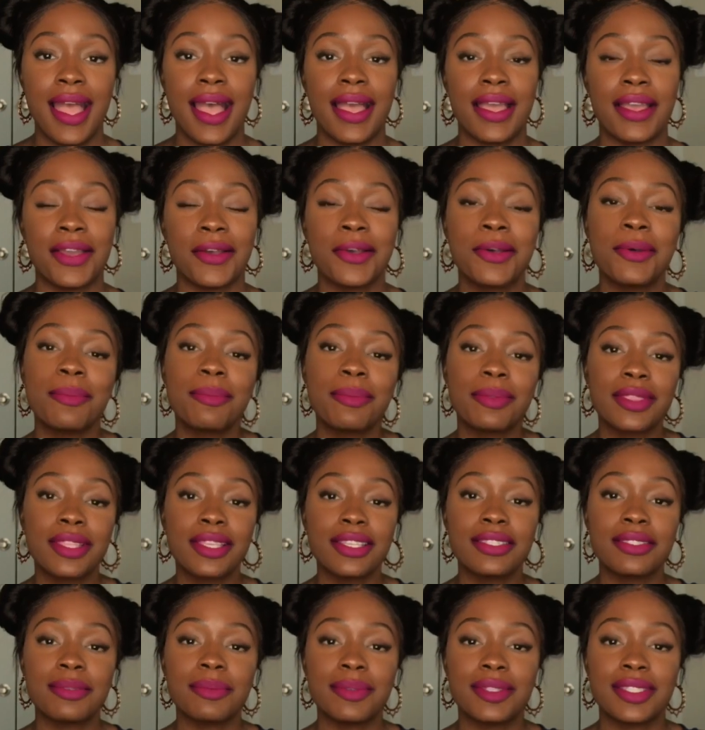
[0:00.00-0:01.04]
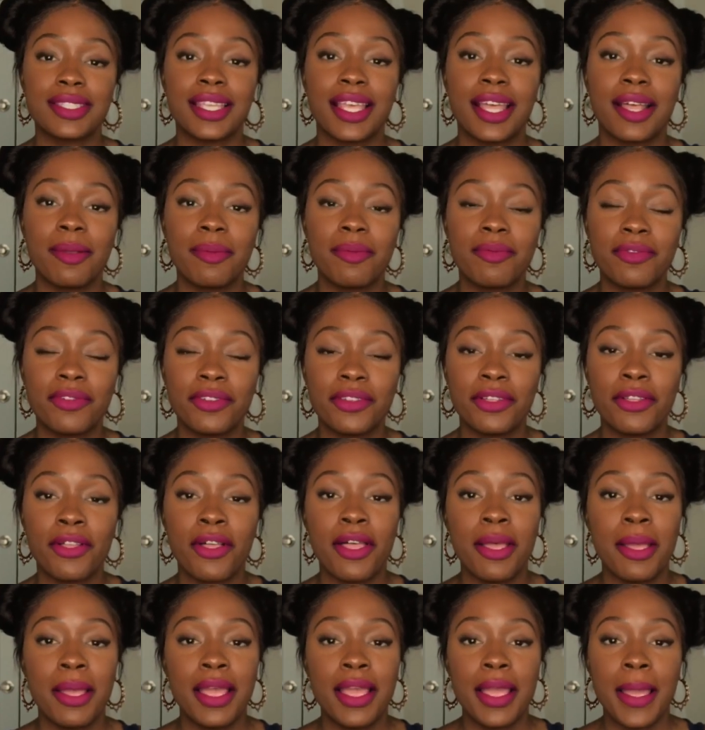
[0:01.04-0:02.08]
I hope this was helpful.
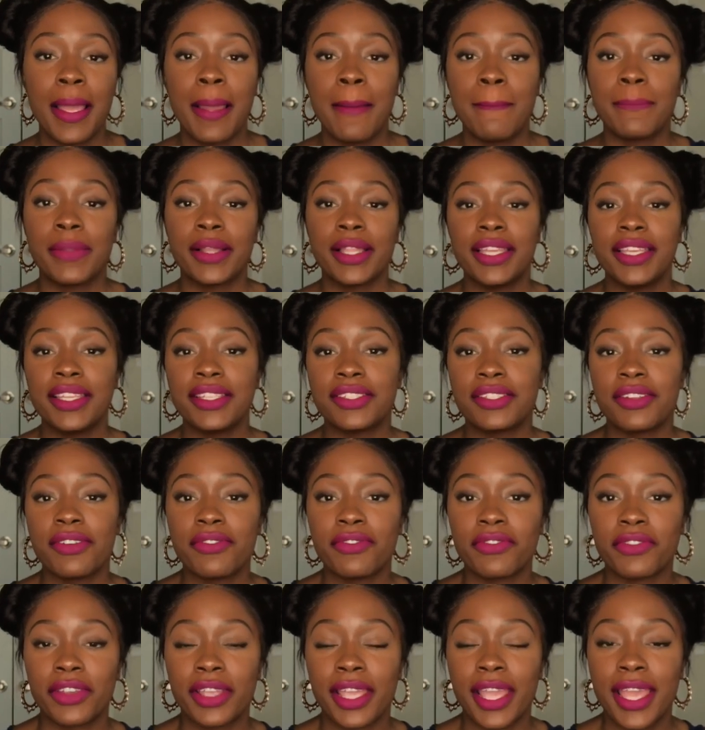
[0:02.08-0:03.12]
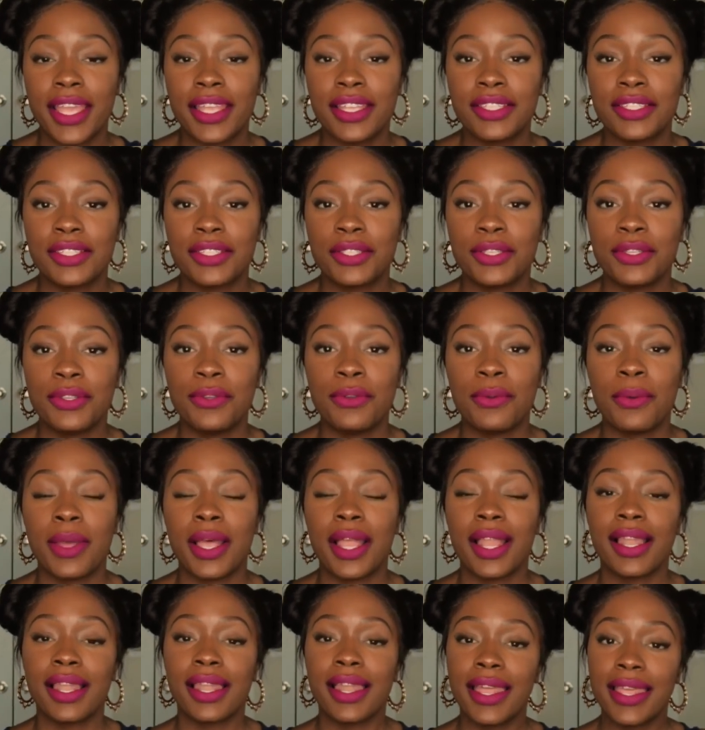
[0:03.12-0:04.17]
Please don't forget to
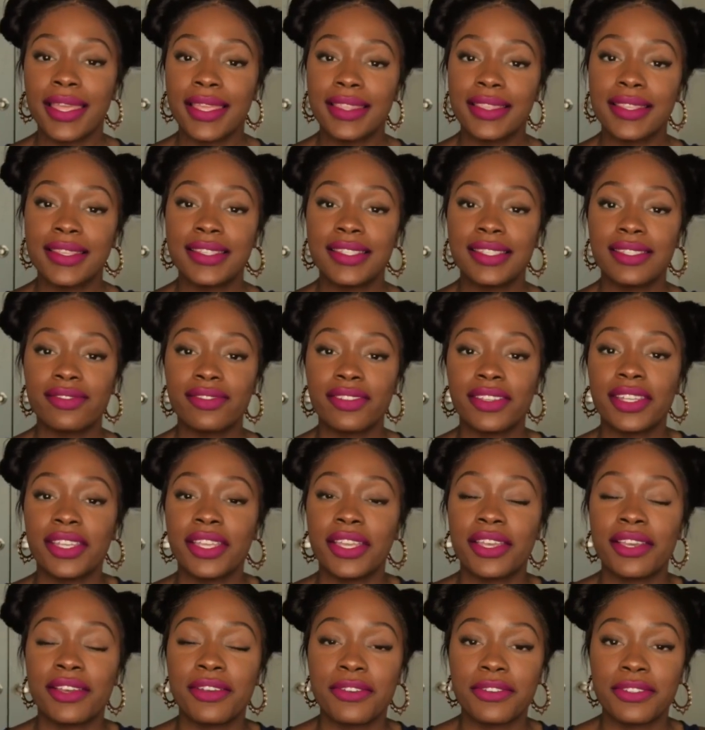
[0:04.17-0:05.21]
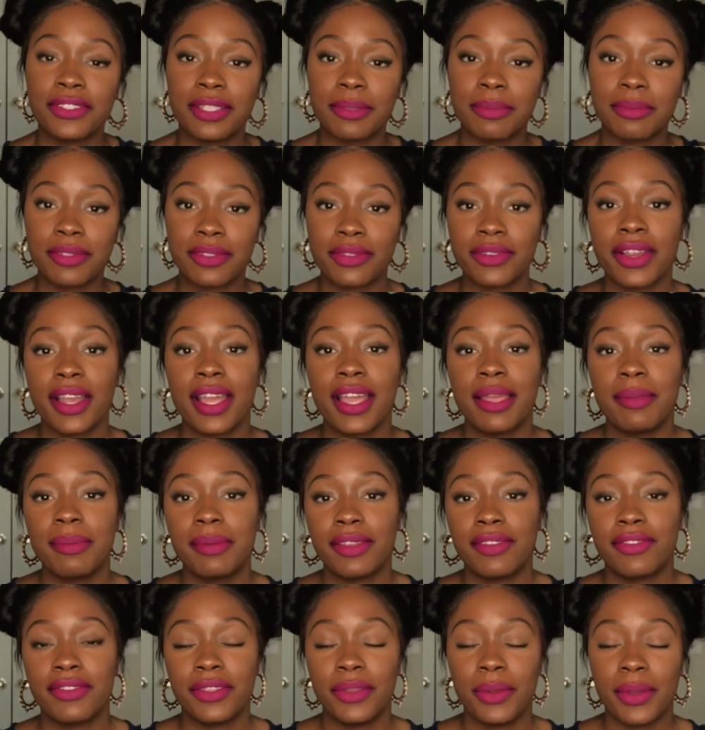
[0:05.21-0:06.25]
like this video, subscribe
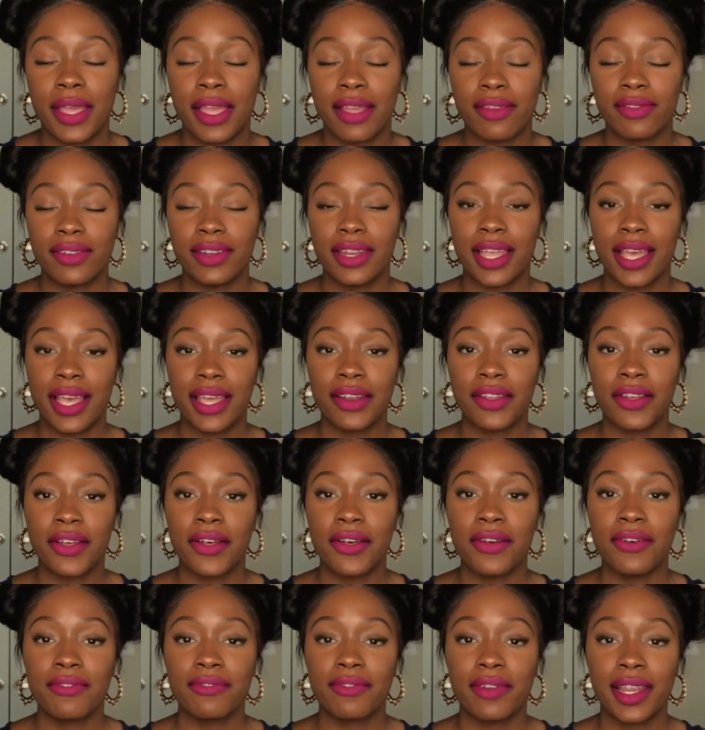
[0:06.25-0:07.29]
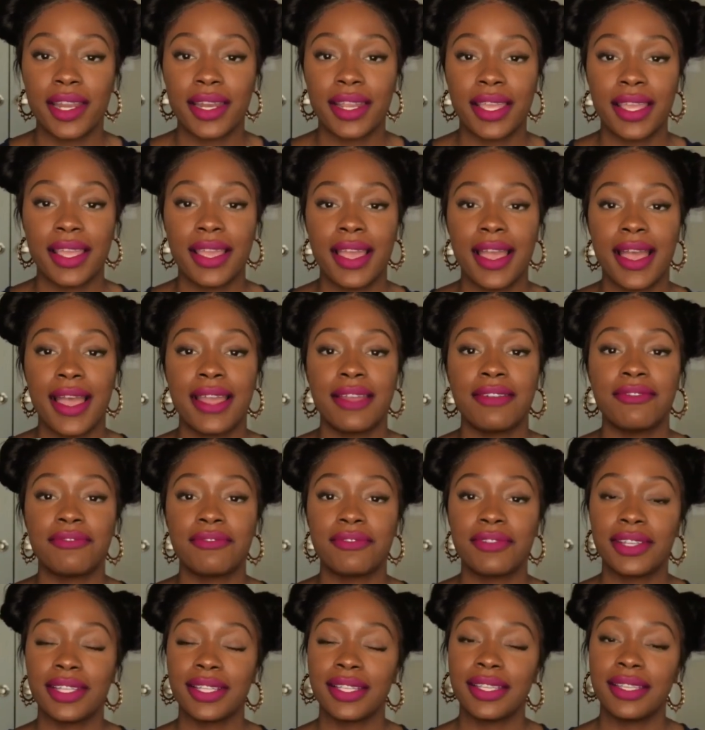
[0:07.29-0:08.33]
if you have not already. I
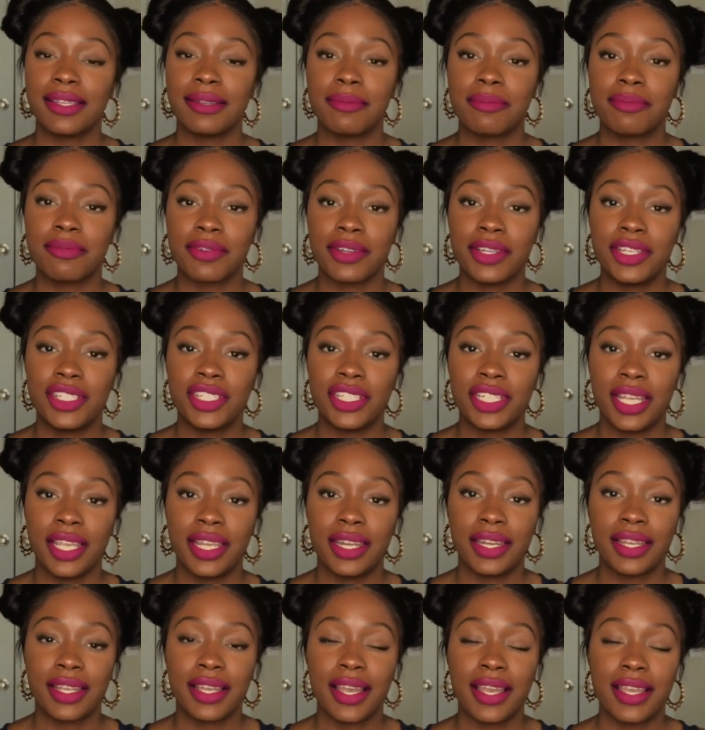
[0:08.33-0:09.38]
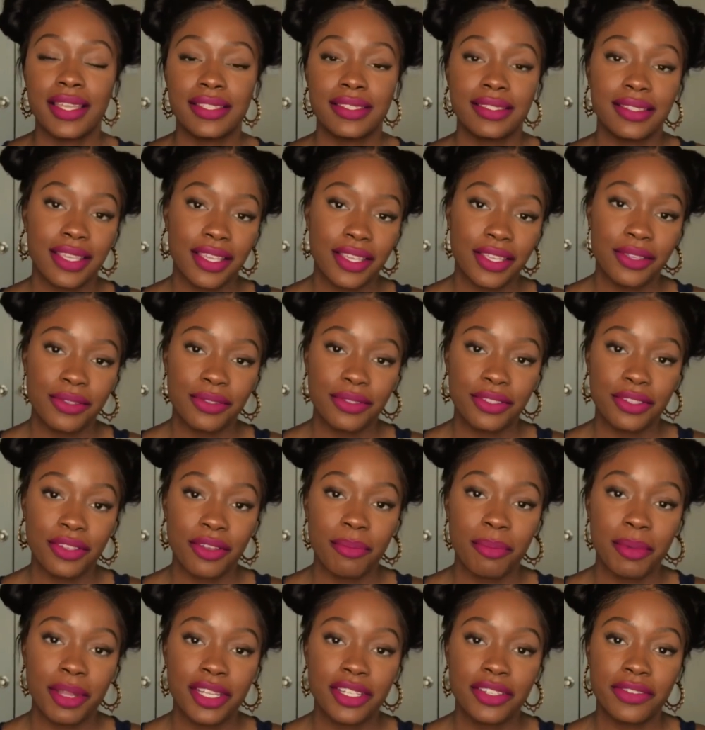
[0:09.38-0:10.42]
really appreciate it, guys. Thank you so
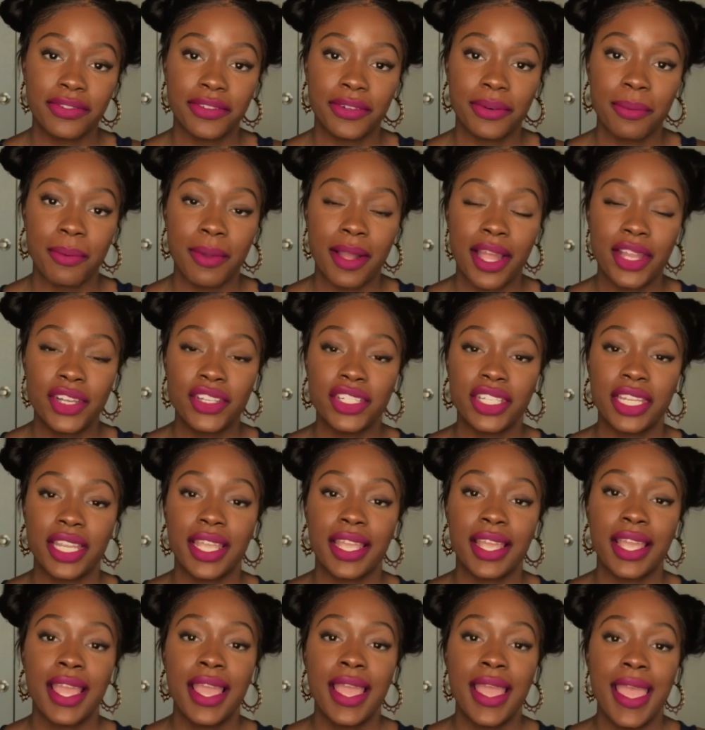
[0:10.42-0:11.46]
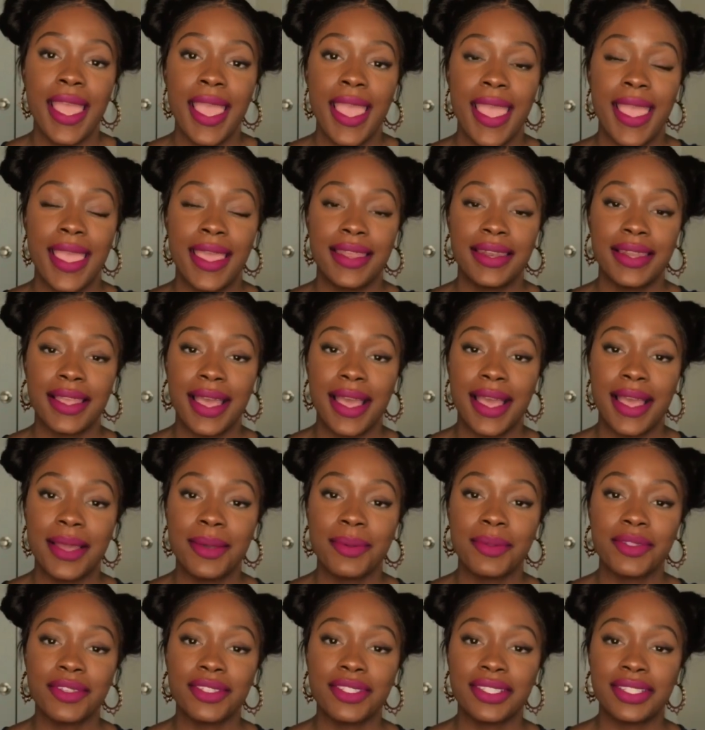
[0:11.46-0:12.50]
much for watching, and I
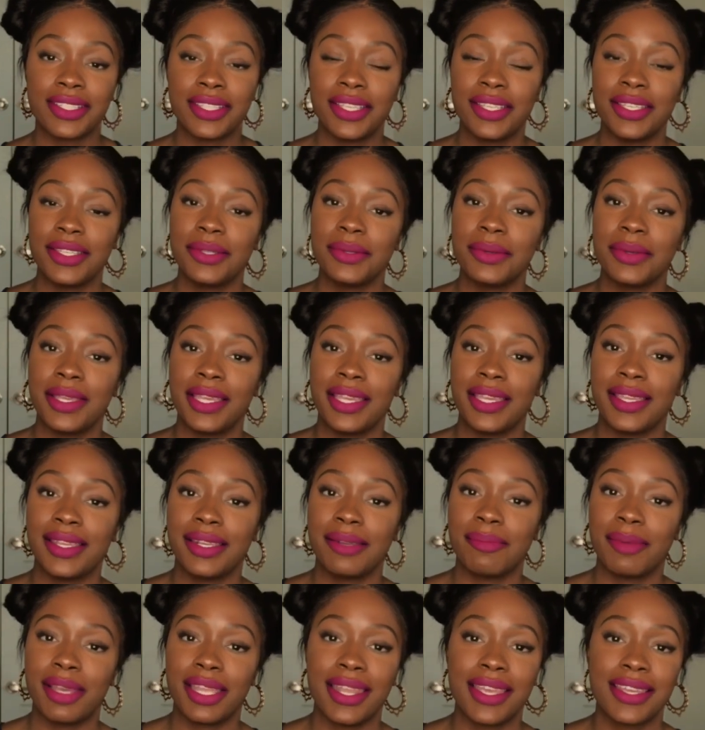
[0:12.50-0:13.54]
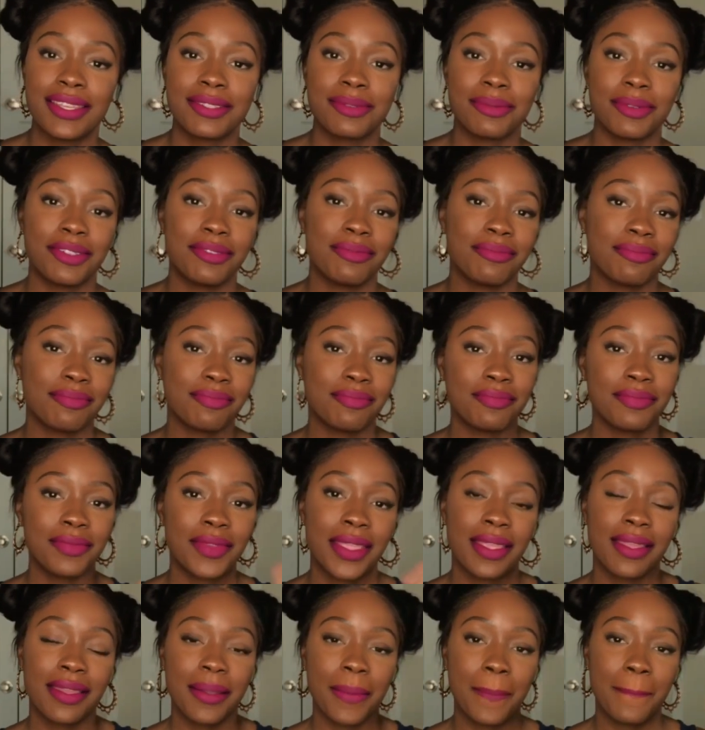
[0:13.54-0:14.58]
will see you in my next one.
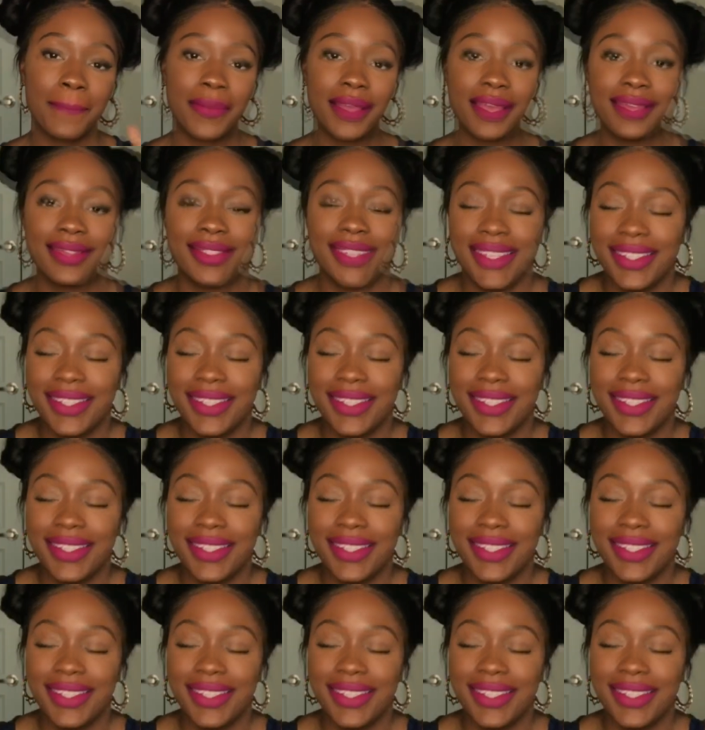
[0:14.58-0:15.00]
Bye.